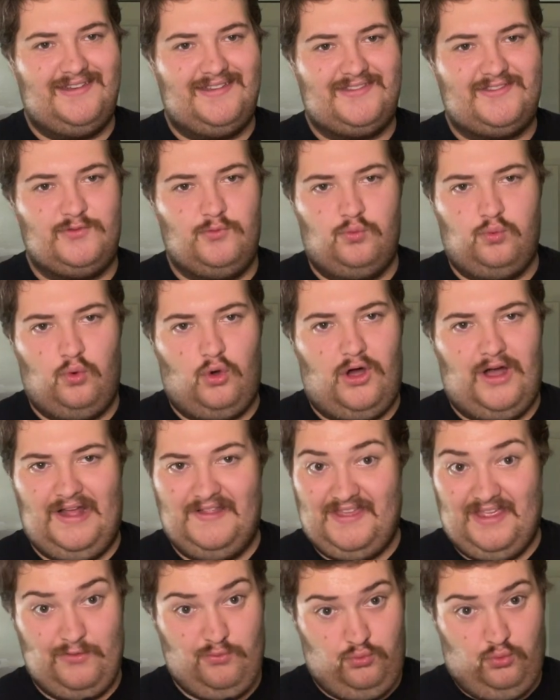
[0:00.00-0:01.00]
as to why
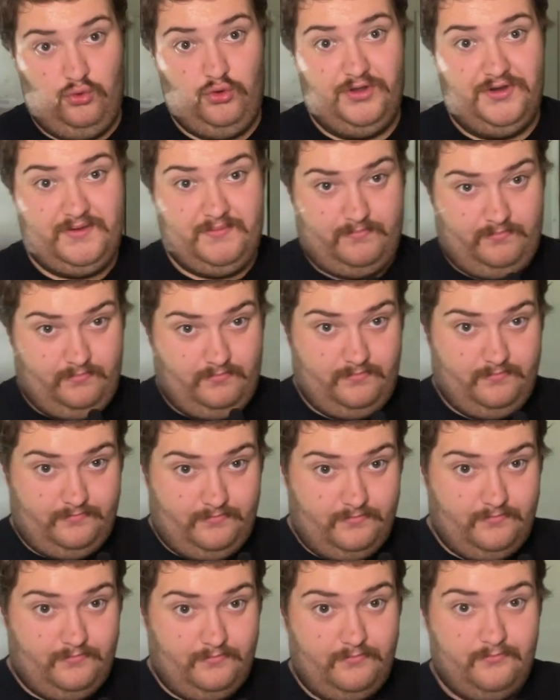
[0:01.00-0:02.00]
they would
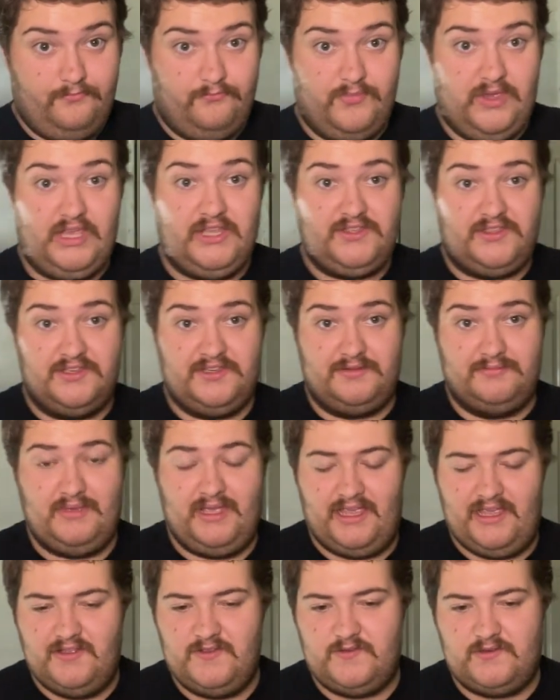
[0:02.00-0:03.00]
meet the
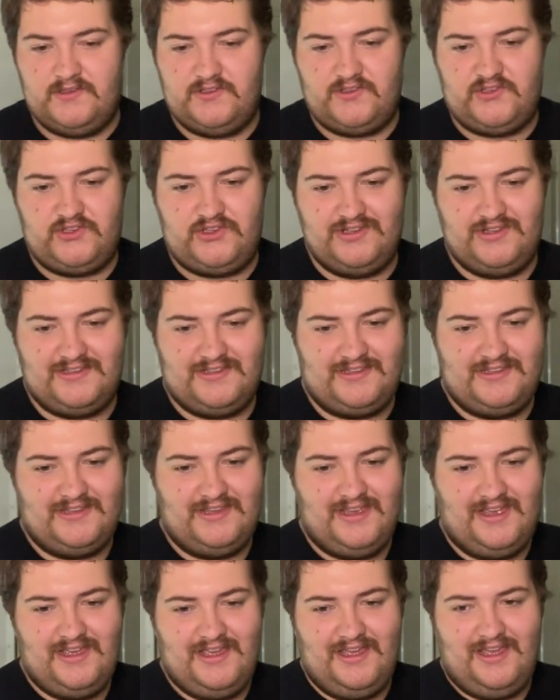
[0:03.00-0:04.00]
demands. It's just,
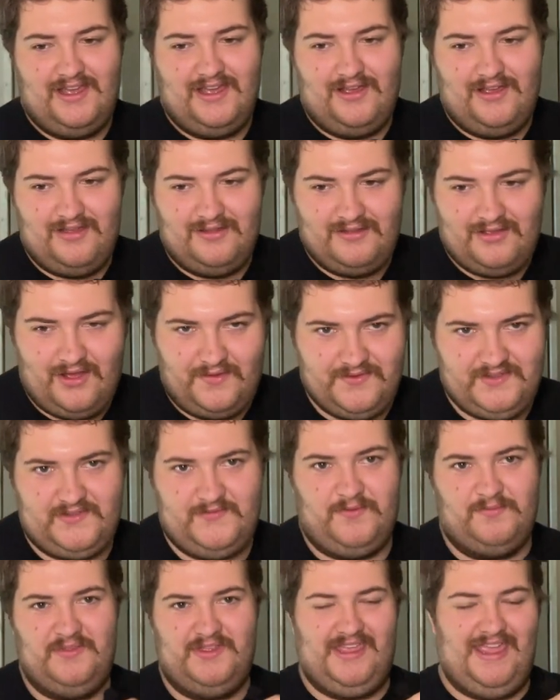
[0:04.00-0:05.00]
obviously,
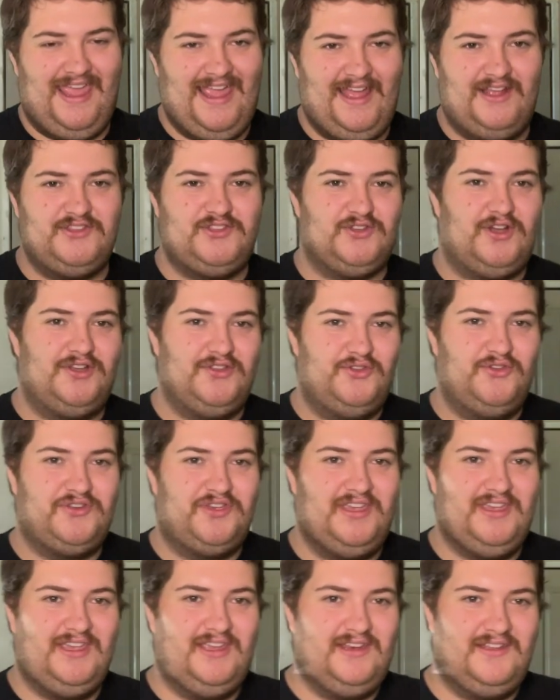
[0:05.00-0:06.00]
from the outside
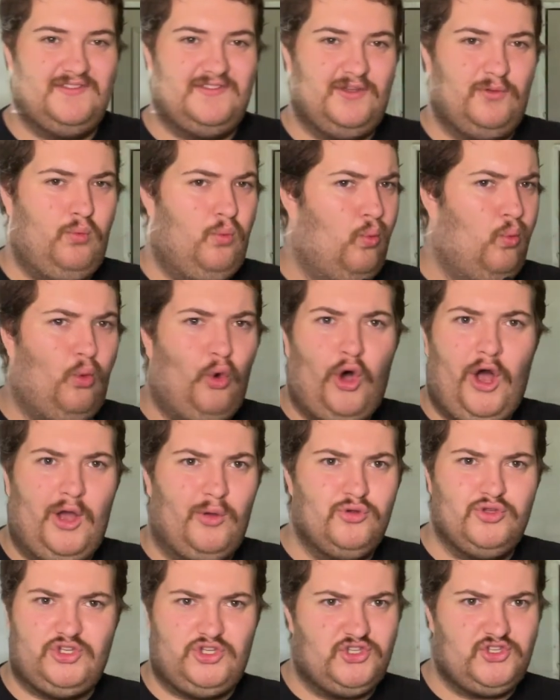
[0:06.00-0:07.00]
looking in, it's like, why
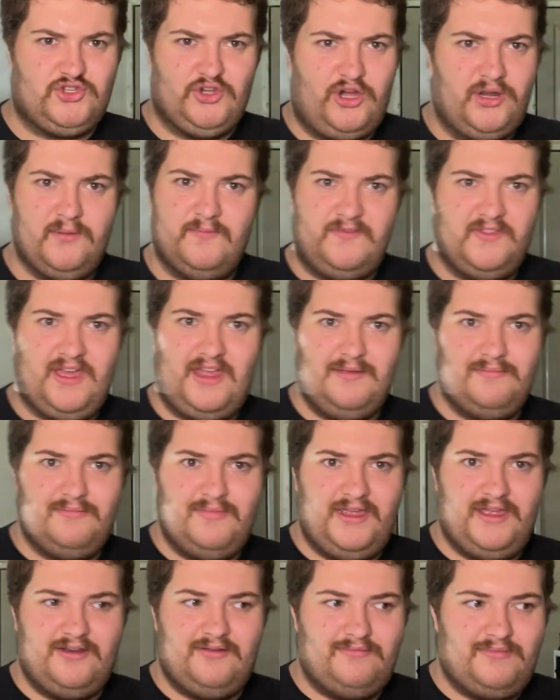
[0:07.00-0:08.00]
would you sign him for that
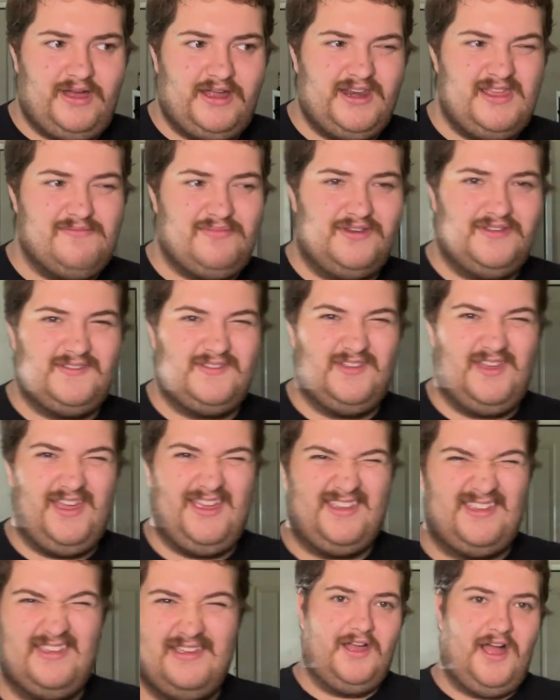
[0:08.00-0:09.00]
amount of money? But it's
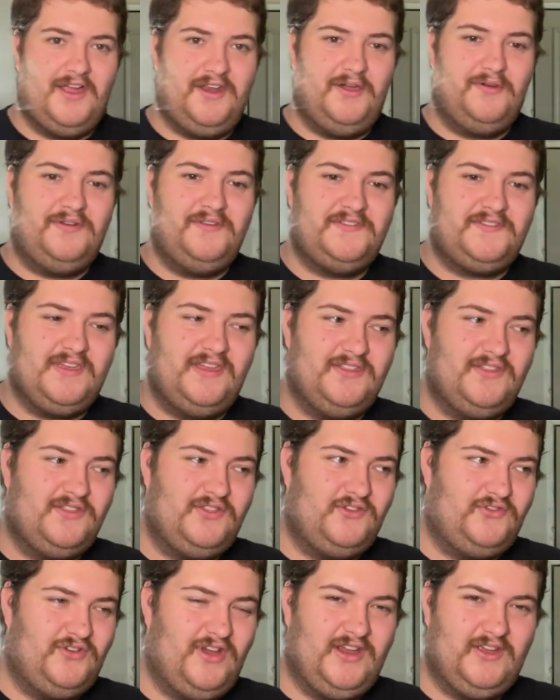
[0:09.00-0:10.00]
like, I don't want to say that
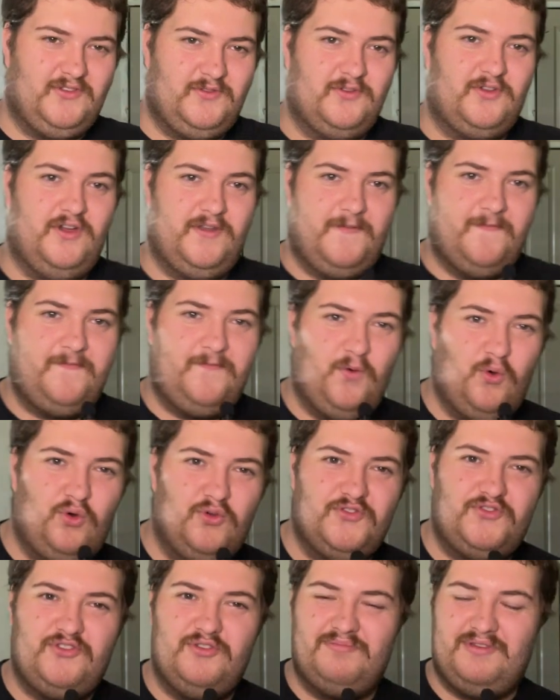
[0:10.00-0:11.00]
the Dragons were kind of
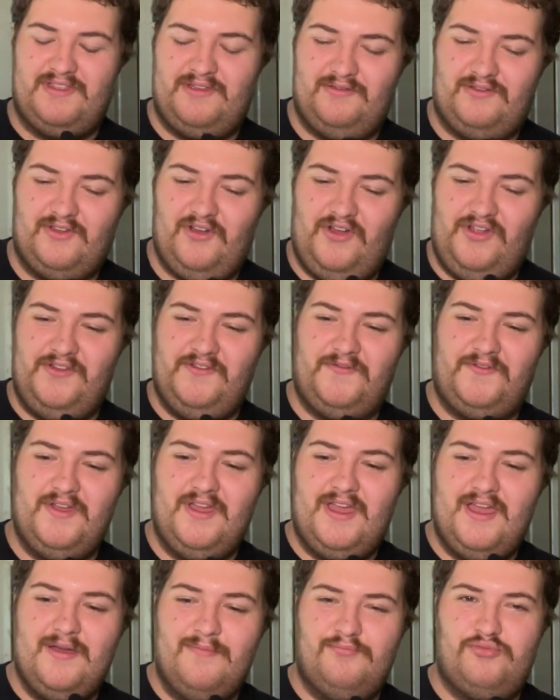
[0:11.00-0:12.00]
forced to, but they were kind of
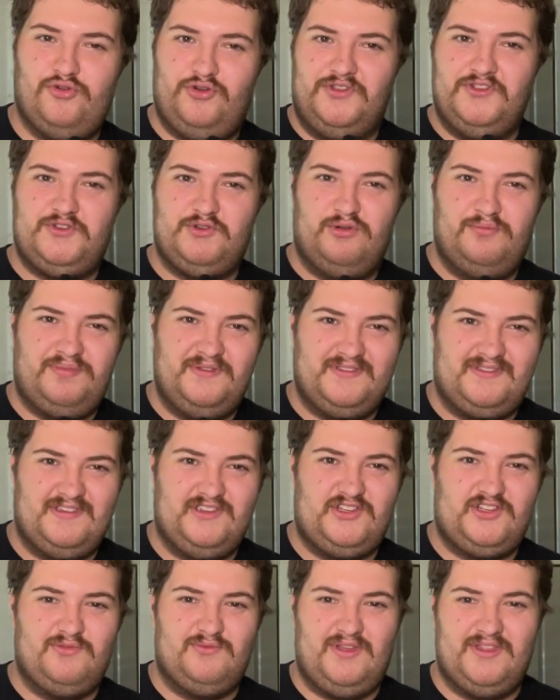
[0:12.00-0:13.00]
put into a
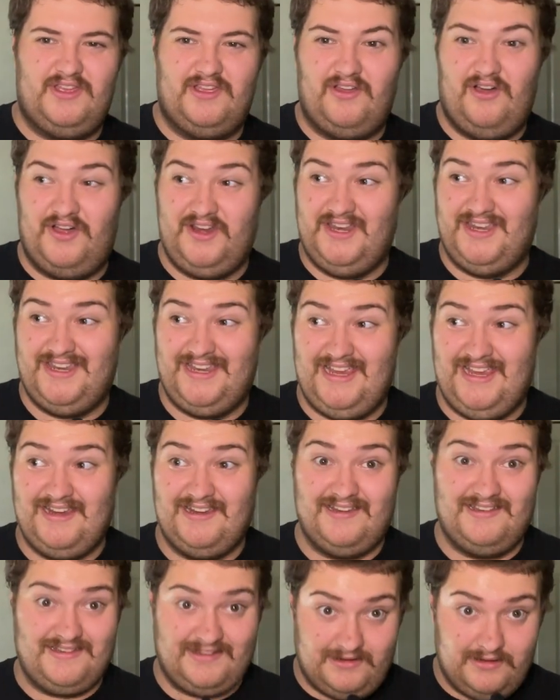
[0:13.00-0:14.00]
position where they kind of
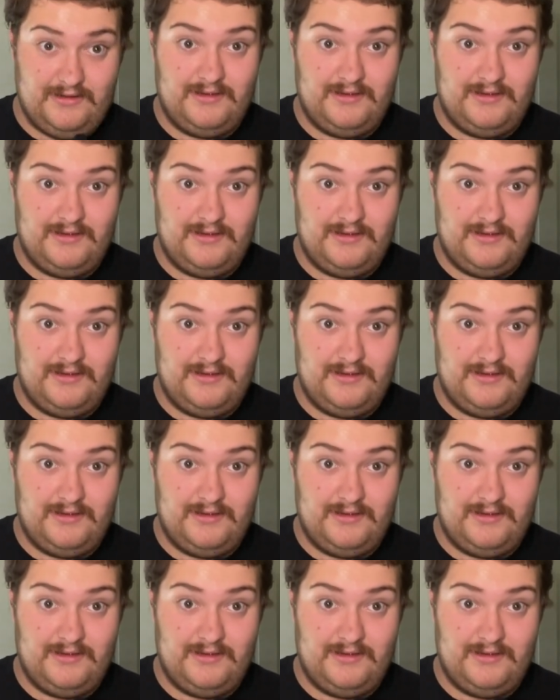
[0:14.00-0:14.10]
needed